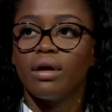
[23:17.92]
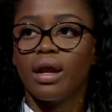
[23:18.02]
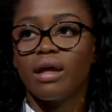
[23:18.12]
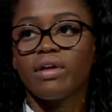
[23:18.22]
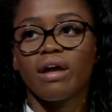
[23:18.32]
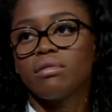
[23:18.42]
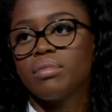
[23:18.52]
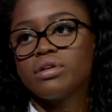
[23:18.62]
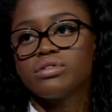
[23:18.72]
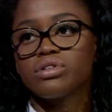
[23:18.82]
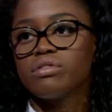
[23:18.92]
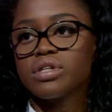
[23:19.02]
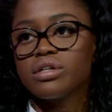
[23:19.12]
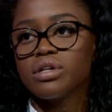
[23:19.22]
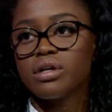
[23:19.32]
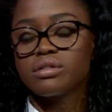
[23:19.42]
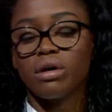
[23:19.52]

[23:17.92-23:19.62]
And I think everybody deserves that chance.